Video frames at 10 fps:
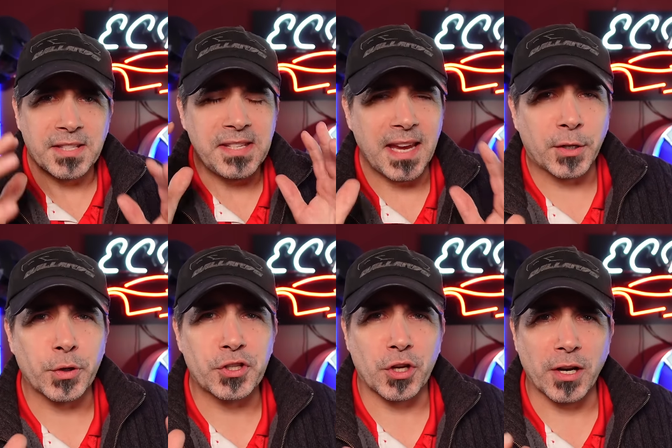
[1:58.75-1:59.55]
these
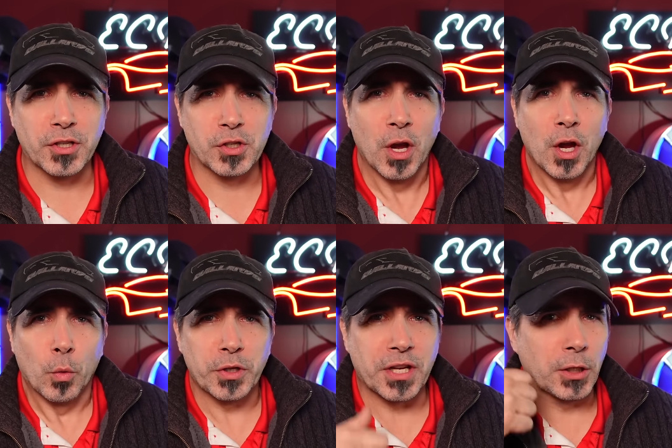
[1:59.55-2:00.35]
interest charges
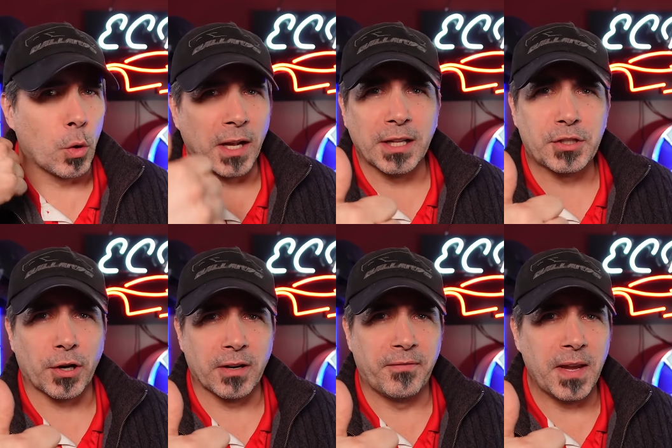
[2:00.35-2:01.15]
which can quickly
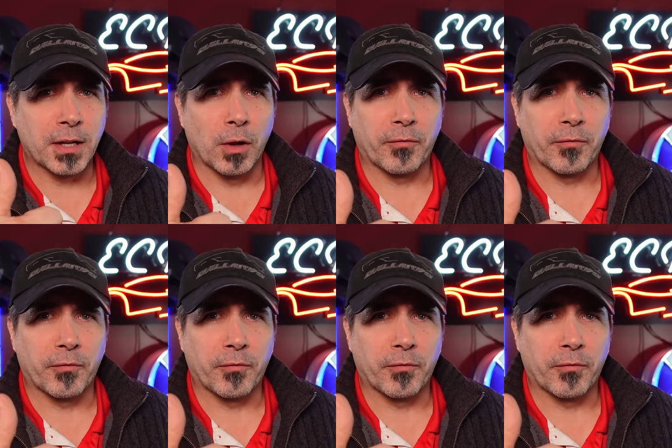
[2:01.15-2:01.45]
turn a vehicle